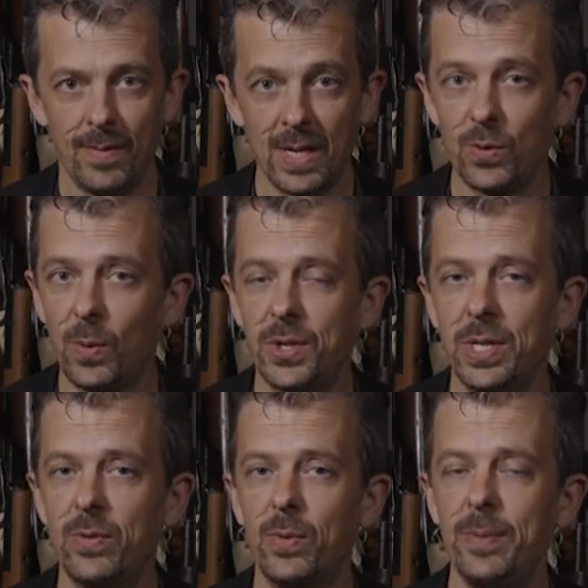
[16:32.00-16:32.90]
Thanks for
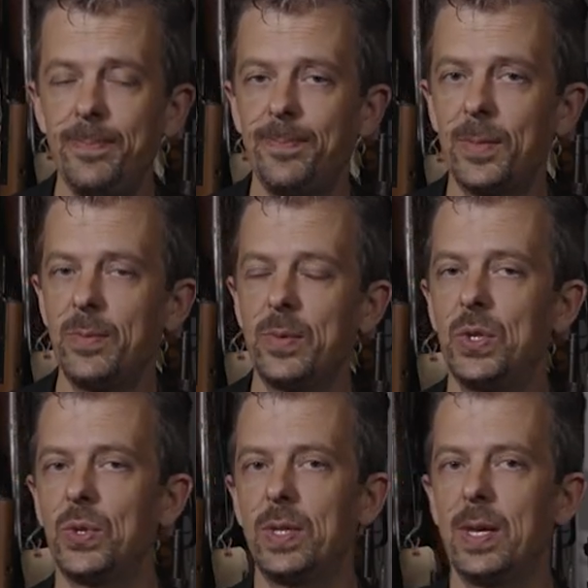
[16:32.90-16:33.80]
watching, everyone. Hope you
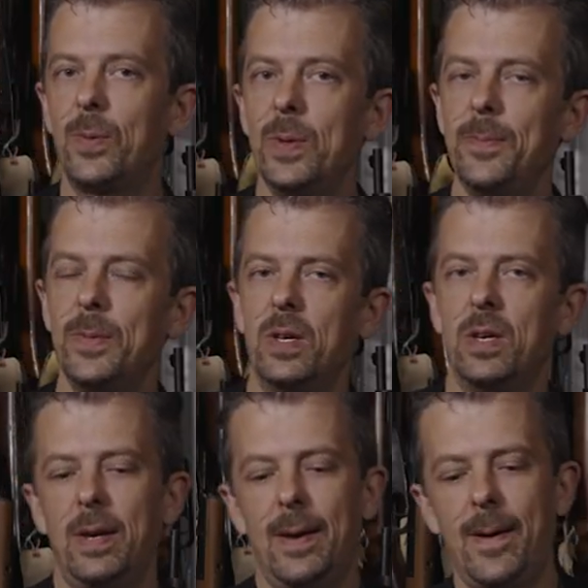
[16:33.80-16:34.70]
enjoyed that one.
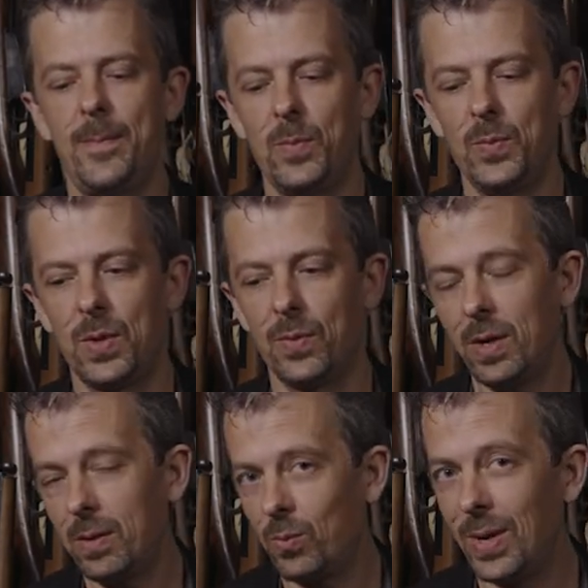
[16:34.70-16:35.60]
There
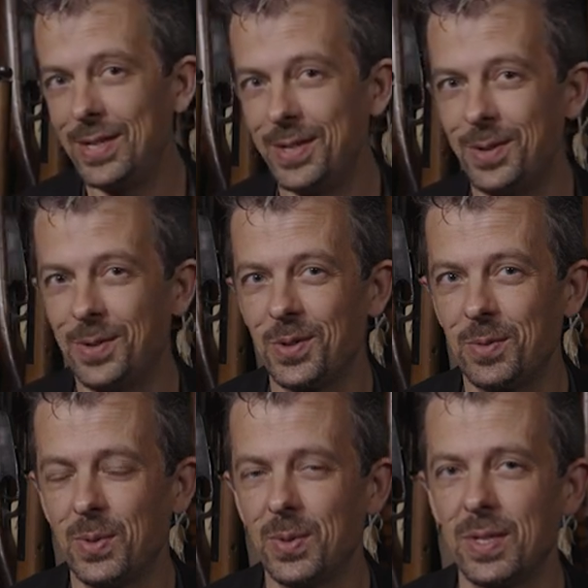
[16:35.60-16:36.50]
are ways that you can
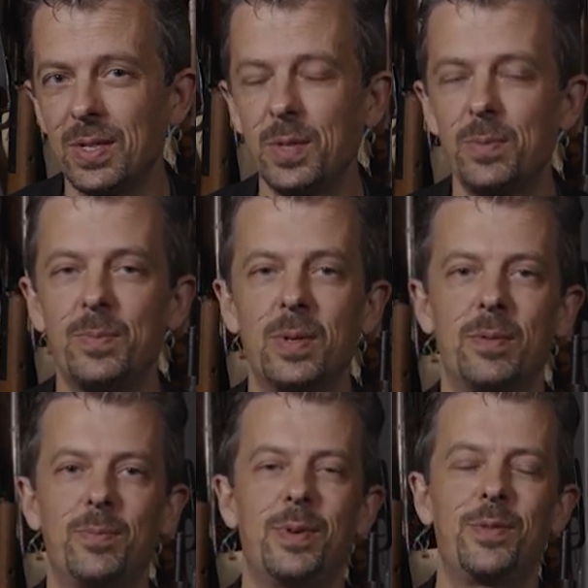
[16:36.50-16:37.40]
support us,
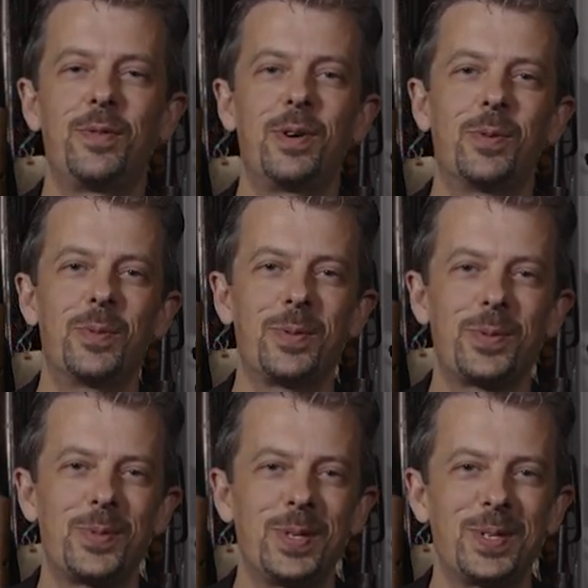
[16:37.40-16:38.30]
but by far what we
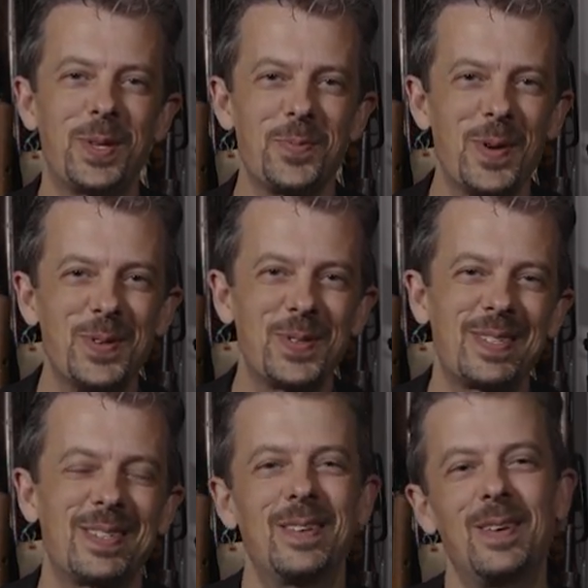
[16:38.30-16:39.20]
would appreciate the
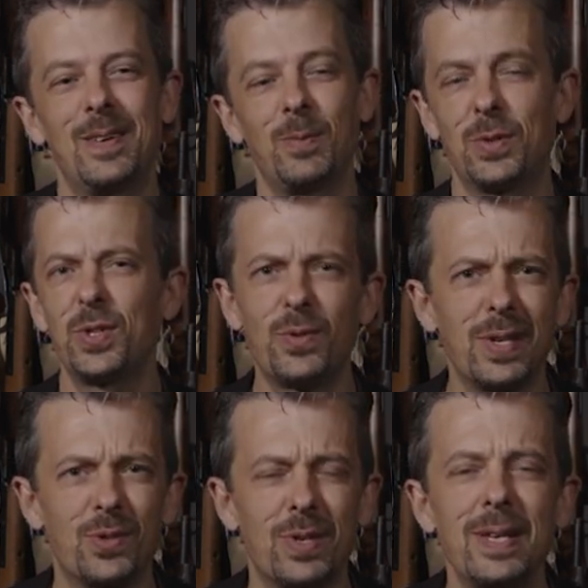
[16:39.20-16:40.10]
most, two
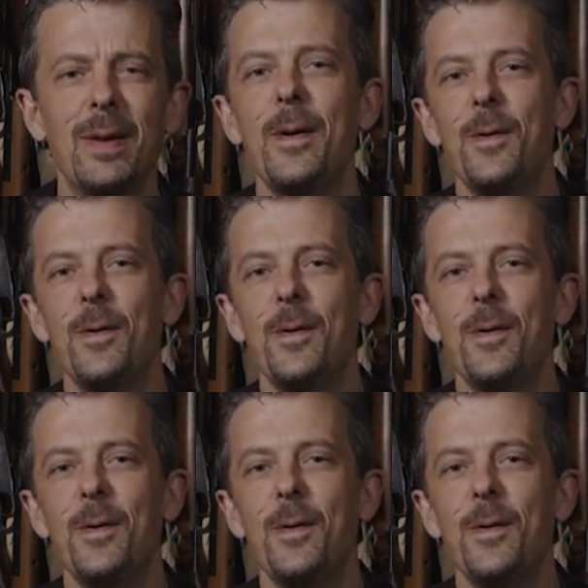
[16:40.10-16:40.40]
things really.